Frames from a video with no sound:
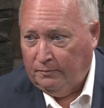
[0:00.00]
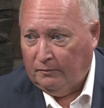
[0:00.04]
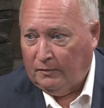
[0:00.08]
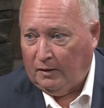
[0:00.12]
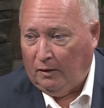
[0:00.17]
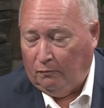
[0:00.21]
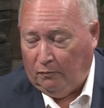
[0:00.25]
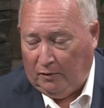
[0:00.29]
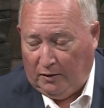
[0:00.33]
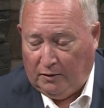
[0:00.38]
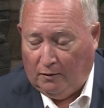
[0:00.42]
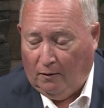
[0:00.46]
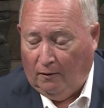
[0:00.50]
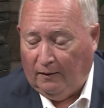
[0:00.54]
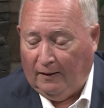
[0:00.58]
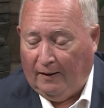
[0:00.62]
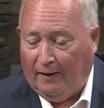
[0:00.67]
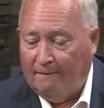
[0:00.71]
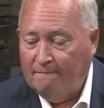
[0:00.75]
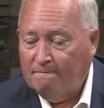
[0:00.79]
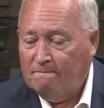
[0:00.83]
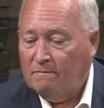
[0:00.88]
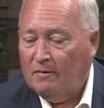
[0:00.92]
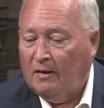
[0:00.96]
And we know
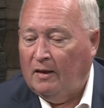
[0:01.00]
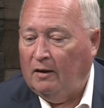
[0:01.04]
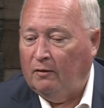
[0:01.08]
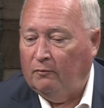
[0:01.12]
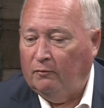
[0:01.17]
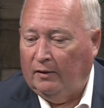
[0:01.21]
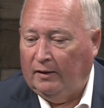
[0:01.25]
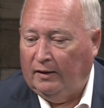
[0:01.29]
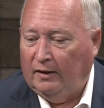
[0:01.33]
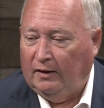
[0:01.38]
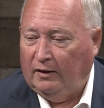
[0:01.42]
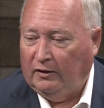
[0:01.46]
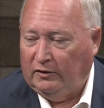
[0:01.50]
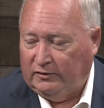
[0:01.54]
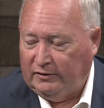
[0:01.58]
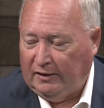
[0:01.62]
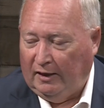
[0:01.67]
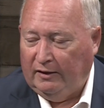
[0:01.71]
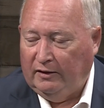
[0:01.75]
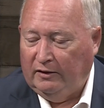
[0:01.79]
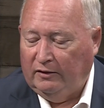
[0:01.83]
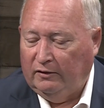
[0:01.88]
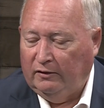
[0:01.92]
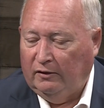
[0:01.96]
that, and we're getting
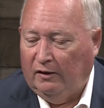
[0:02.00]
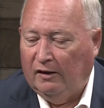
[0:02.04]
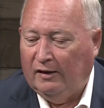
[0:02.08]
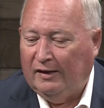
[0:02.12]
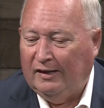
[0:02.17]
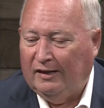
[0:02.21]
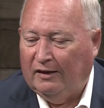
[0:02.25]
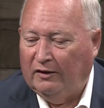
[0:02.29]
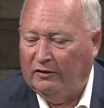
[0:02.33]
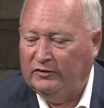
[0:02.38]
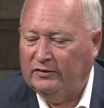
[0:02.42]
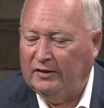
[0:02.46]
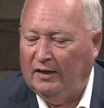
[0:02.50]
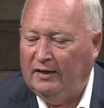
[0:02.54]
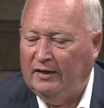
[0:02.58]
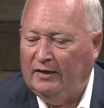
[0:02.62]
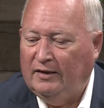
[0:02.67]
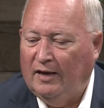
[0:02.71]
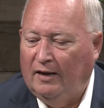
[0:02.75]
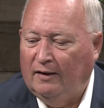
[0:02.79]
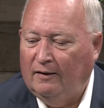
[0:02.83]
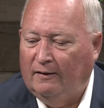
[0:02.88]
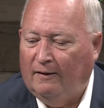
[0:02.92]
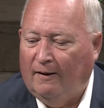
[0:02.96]
a study
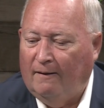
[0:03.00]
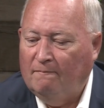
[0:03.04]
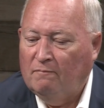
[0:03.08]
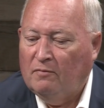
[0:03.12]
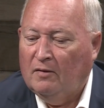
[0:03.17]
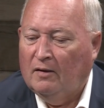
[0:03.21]
done on that.